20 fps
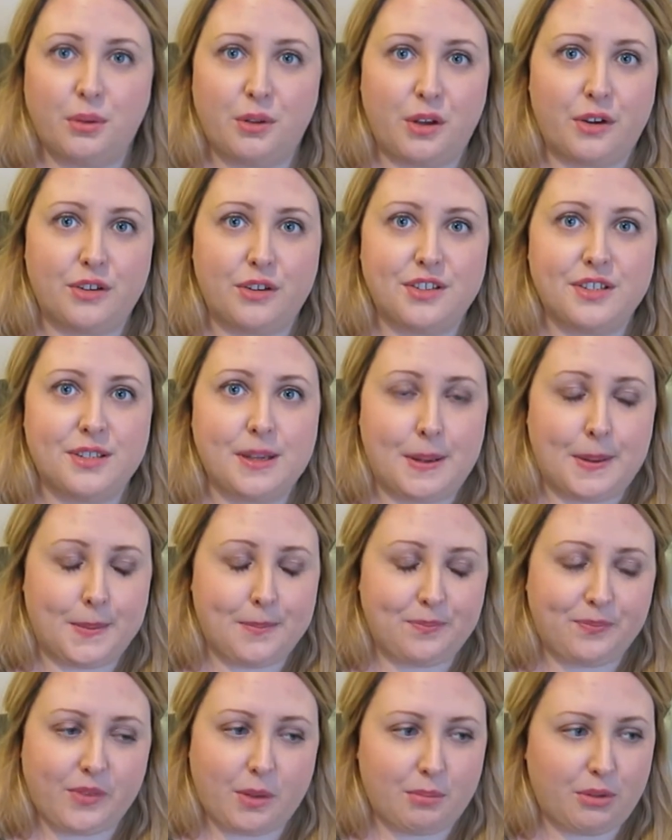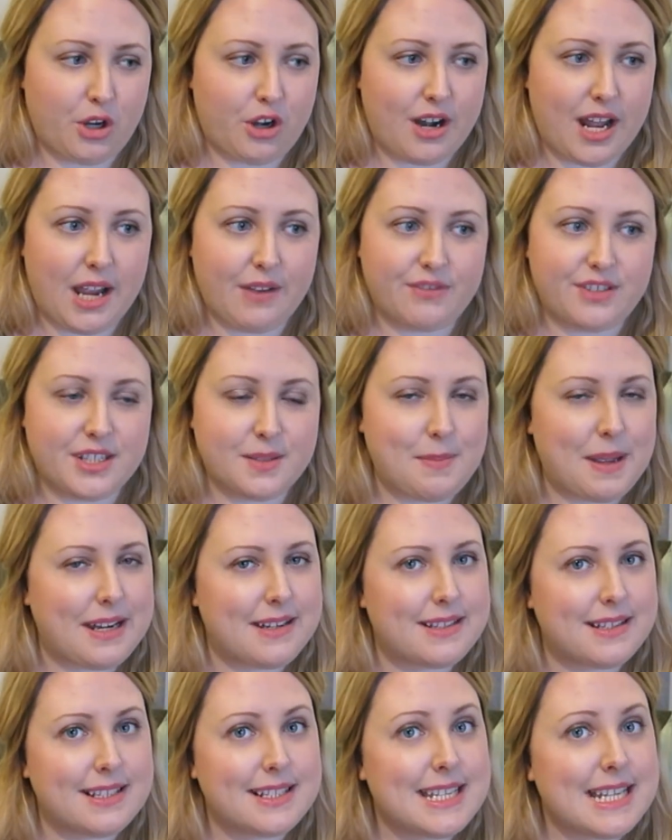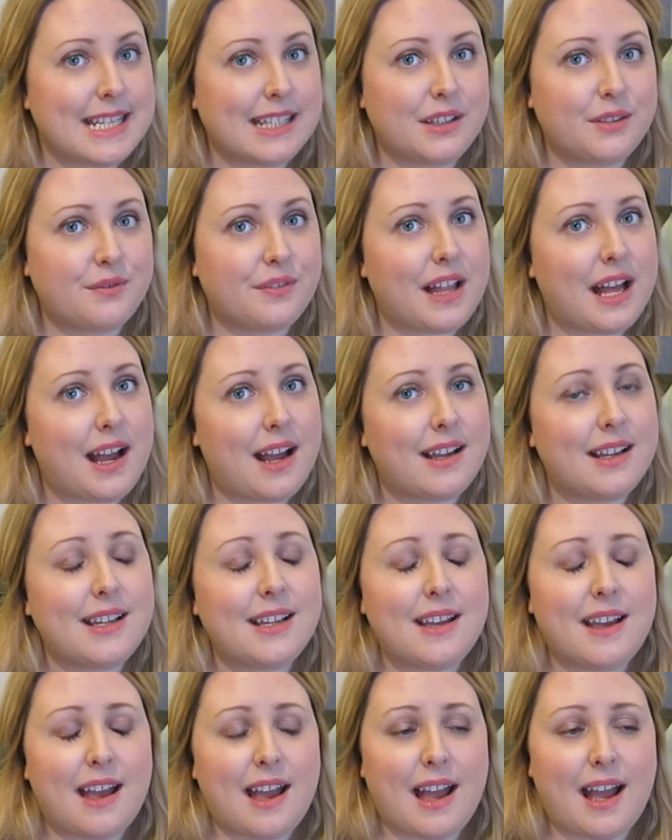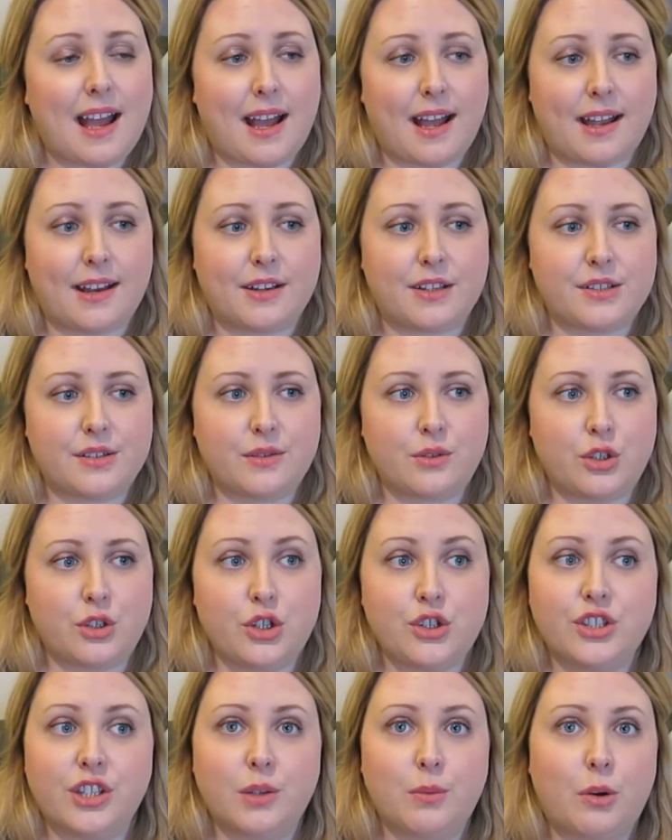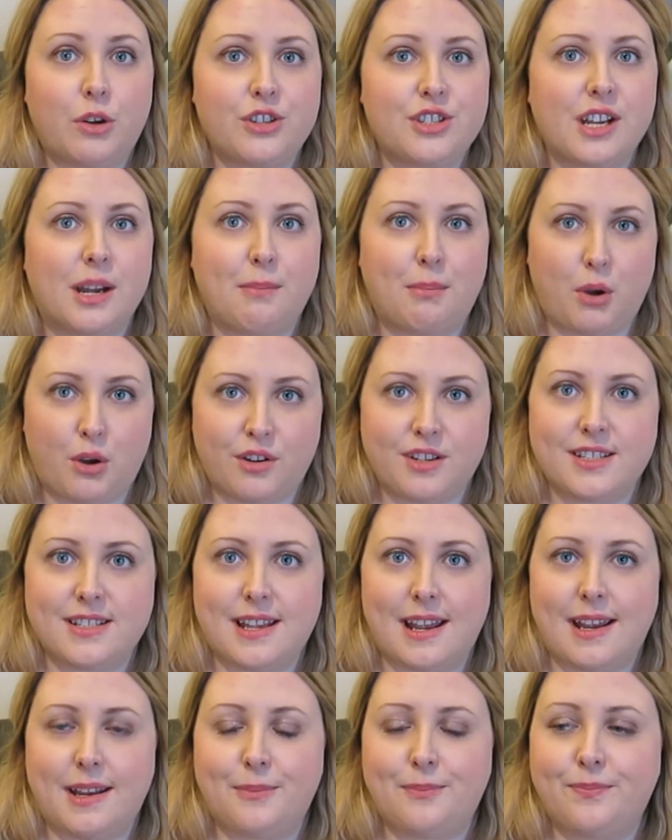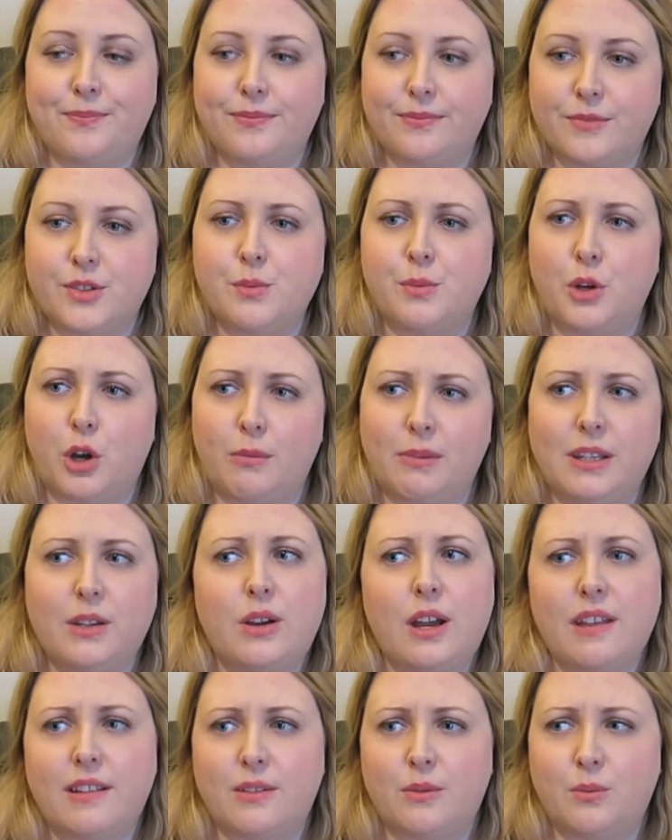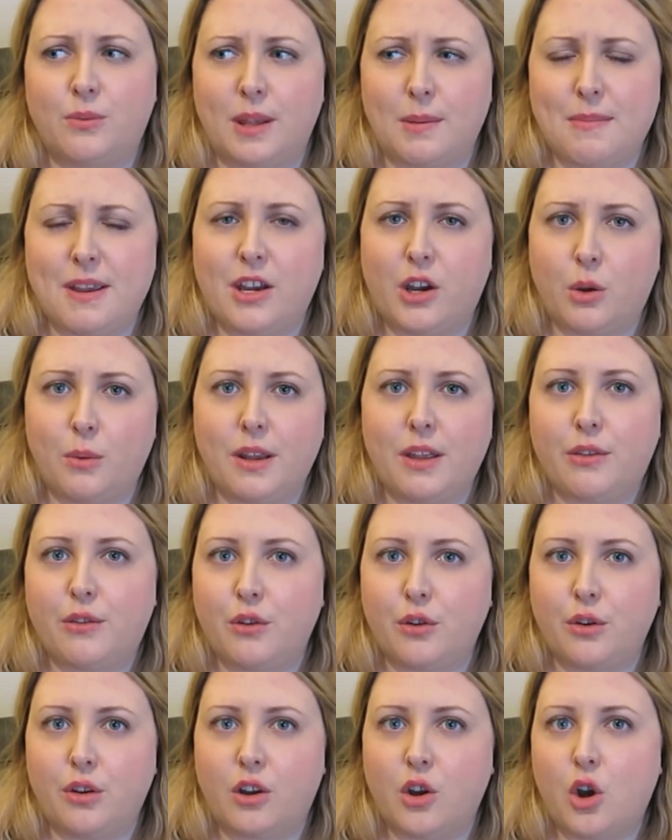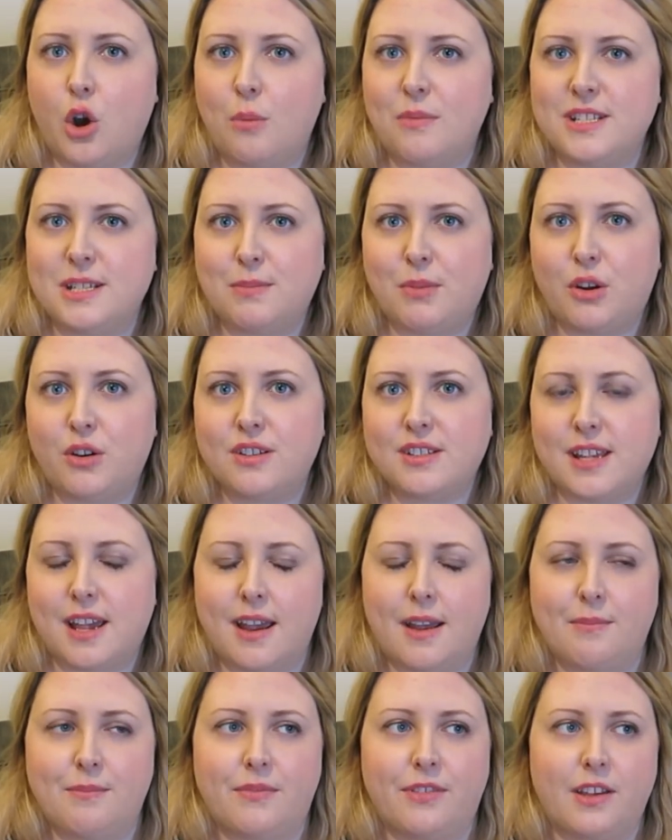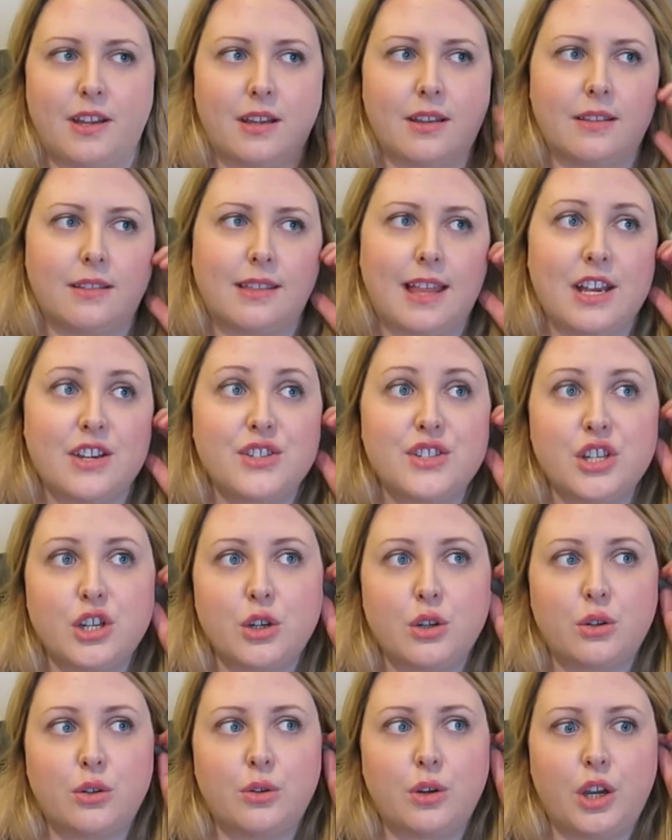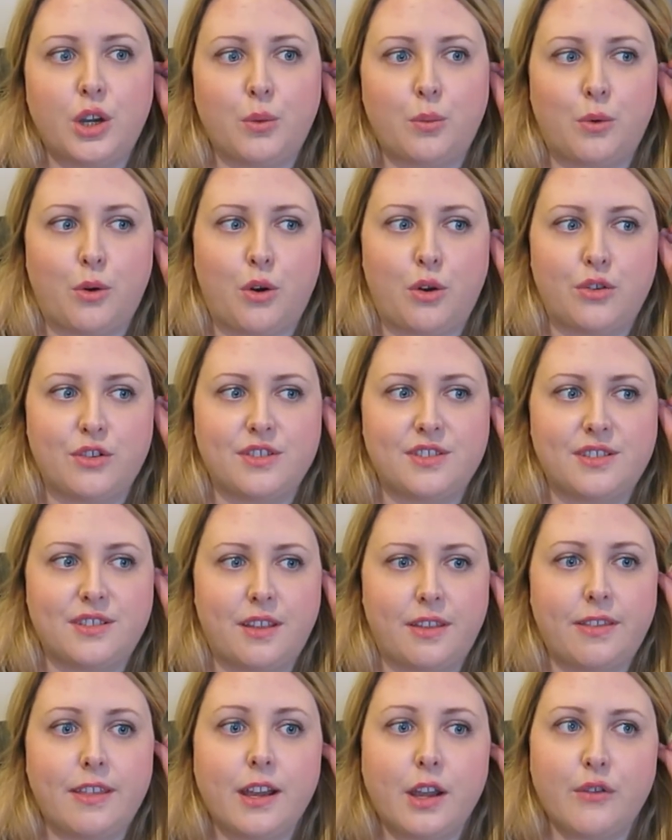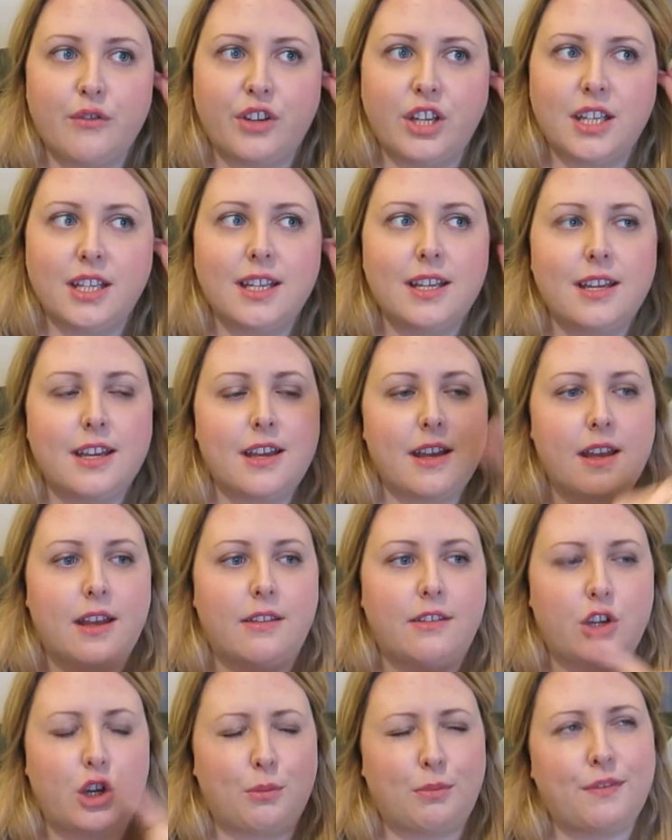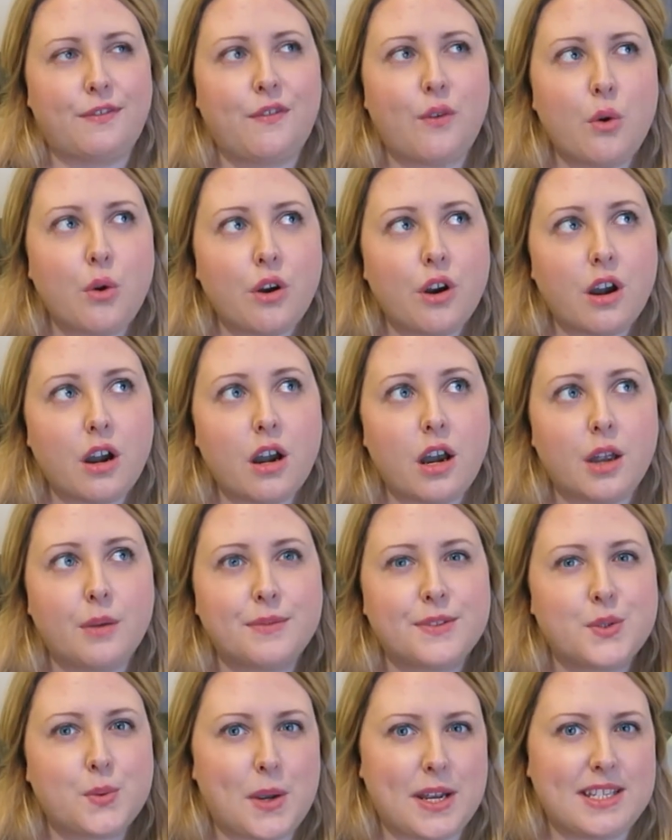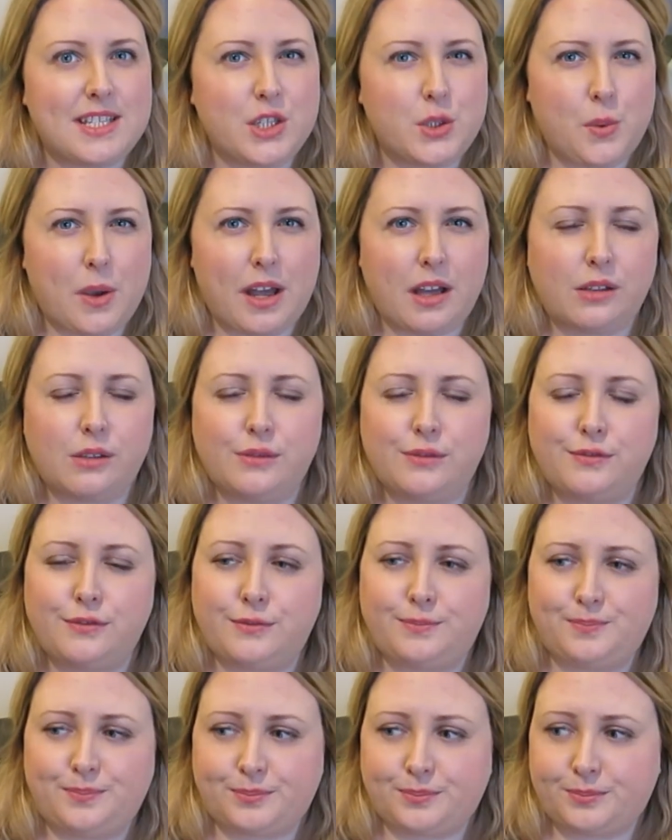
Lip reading: of years, Blair and I have just spent it staying in the flat and usually watching a box set. So we normally make our way through a comedy box set. Like last year it was The Thick of It, the year before it was 2012.